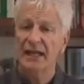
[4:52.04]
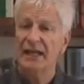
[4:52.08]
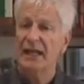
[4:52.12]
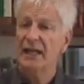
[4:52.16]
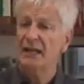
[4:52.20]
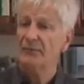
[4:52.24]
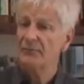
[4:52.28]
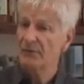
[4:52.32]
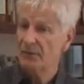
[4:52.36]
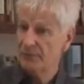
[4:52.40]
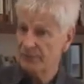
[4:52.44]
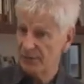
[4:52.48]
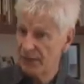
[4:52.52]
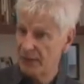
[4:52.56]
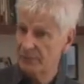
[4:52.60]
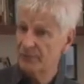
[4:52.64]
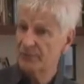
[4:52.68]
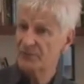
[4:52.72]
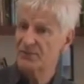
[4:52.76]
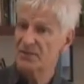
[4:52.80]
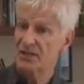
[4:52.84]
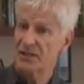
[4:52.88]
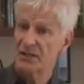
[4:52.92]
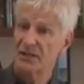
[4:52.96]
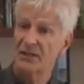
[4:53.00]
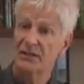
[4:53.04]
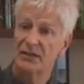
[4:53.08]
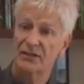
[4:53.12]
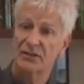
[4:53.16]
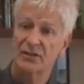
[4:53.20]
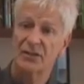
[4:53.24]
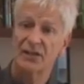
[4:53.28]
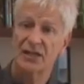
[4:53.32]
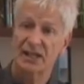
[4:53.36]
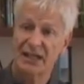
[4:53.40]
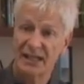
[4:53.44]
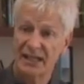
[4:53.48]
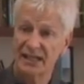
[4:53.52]
enabling people to learn
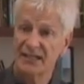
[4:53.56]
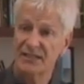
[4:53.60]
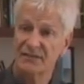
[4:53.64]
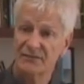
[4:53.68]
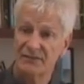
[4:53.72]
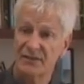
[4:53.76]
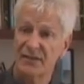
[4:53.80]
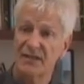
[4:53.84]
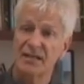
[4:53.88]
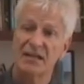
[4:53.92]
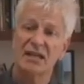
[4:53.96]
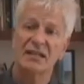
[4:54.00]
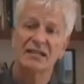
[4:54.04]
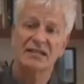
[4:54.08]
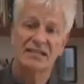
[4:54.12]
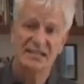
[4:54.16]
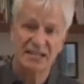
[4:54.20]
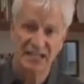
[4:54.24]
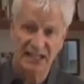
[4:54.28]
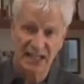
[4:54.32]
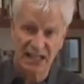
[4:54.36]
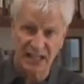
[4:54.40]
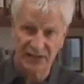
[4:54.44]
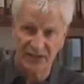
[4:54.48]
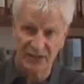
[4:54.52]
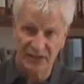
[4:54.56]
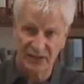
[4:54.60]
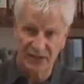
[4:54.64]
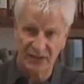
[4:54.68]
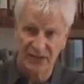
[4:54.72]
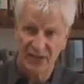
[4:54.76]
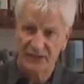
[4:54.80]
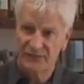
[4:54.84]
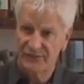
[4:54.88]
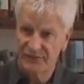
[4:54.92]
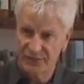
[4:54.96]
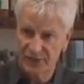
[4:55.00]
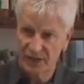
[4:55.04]
collectively together
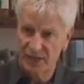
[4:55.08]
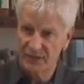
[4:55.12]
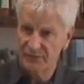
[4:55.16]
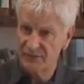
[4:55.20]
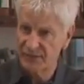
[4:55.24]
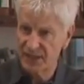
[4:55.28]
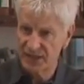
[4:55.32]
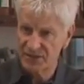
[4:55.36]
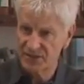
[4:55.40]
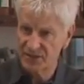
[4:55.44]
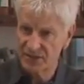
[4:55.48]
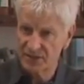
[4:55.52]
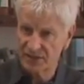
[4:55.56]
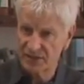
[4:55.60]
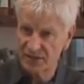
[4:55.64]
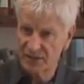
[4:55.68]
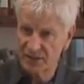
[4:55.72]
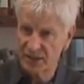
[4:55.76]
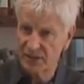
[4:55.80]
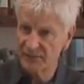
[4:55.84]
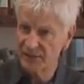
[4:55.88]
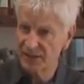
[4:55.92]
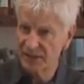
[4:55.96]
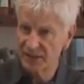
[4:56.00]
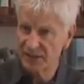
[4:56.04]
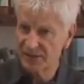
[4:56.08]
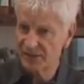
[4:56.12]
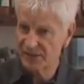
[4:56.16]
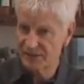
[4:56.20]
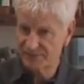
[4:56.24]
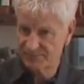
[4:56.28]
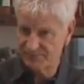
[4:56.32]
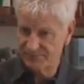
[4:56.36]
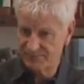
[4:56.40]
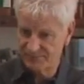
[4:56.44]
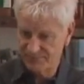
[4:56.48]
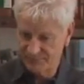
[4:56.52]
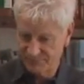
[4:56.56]
far better. I mean, it's
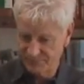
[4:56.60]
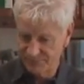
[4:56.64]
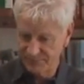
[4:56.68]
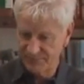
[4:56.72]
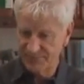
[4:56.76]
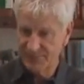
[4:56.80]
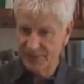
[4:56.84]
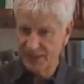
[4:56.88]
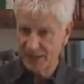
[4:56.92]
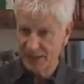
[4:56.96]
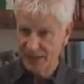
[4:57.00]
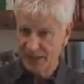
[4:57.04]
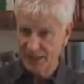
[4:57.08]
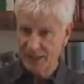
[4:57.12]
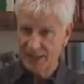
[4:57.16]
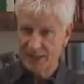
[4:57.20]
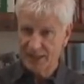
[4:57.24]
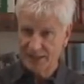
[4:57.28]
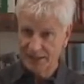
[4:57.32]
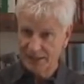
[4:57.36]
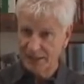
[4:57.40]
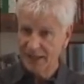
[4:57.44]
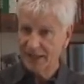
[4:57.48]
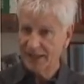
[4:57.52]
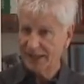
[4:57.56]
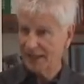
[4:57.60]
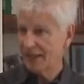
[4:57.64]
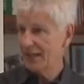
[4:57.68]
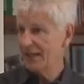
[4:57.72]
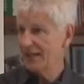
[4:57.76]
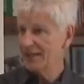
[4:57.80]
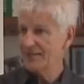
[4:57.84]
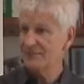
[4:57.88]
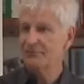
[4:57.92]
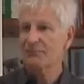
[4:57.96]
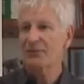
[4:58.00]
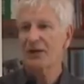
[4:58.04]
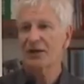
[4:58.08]

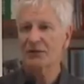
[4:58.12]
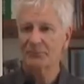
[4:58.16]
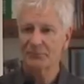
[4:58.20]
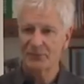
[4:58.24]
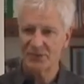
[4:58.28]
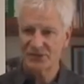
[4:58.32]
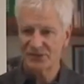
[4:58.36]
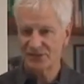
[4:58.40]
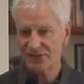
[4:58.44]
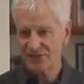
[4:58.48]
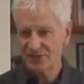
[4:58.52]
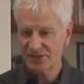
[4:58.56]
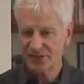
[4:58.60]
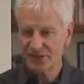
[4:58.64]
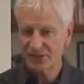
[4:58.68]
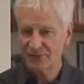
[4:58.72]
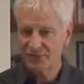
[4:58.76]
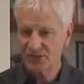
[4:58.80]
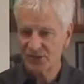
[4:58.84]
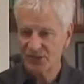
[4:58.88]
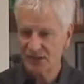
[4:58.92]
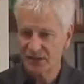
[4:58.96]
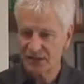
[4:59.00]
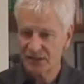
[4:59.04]
blockbuster term is